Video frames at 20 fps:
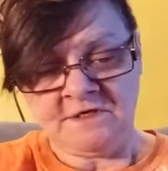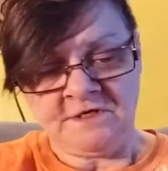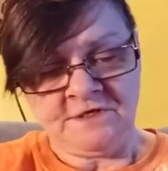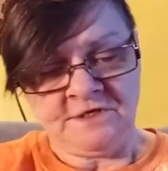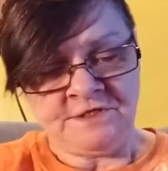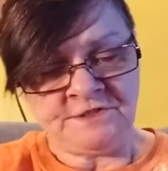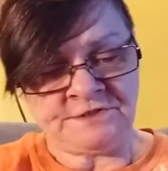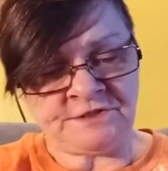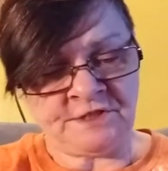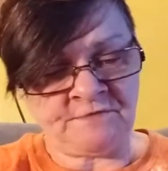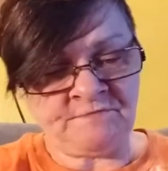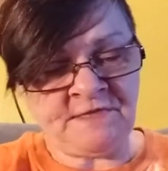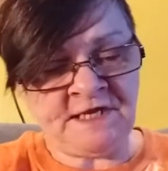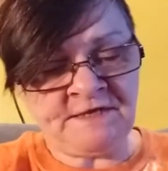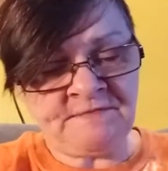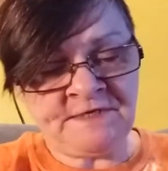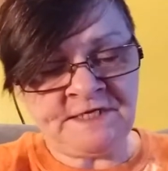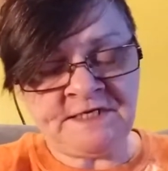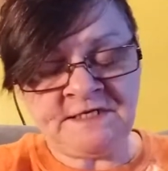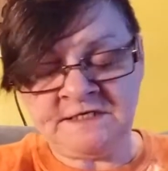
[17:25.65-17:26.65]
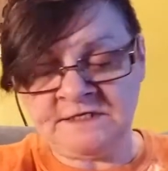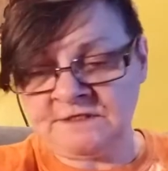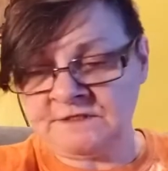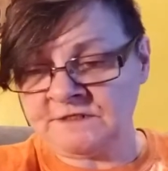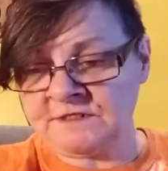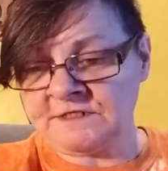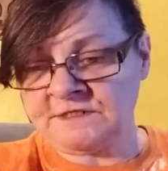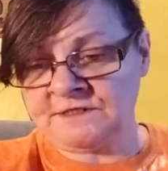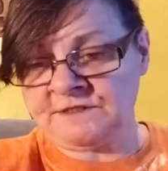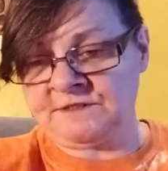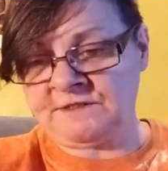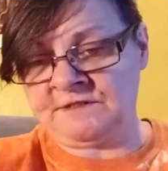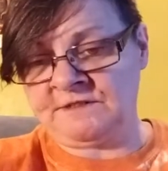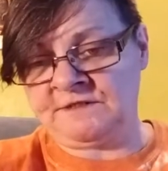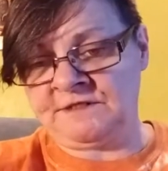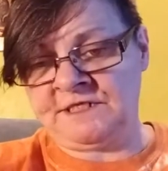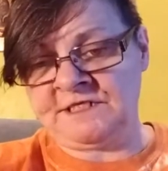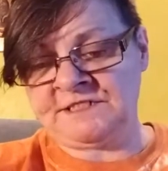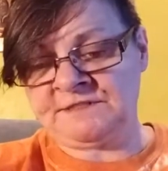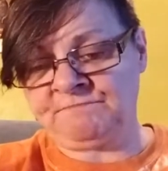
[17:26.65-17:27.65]
So maybe
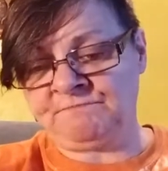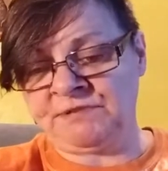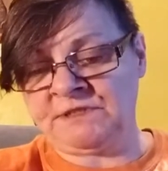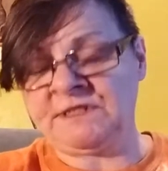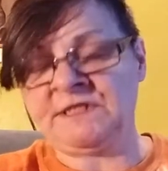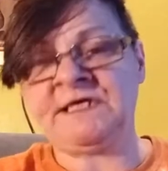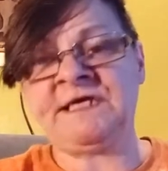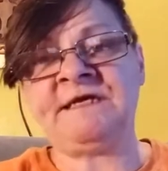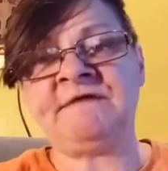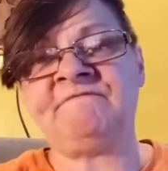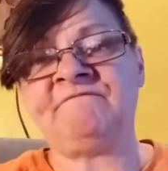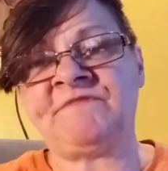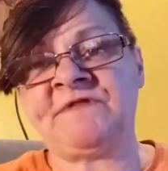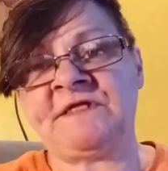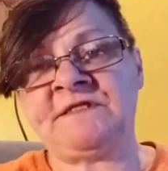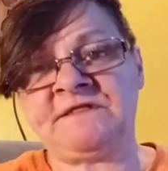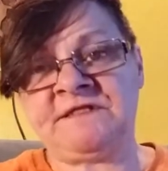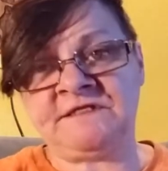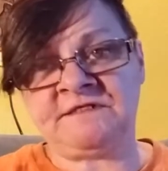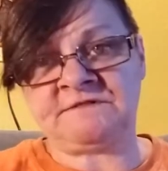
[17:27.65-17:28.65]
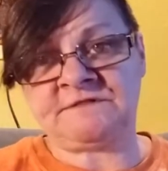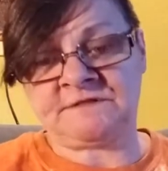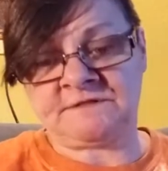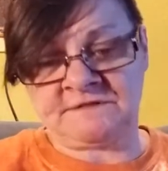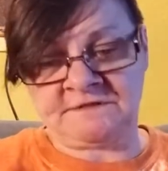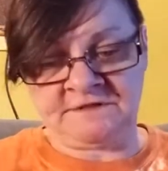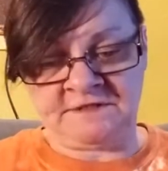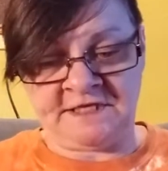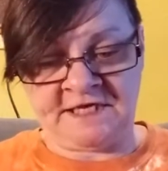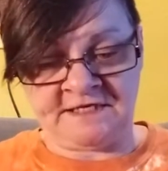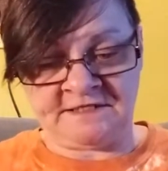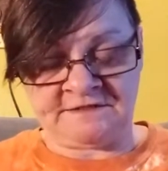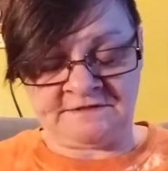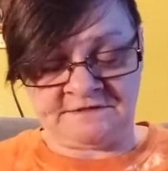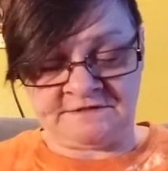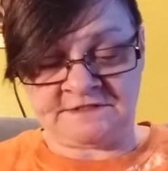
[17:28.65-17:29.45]
this belief that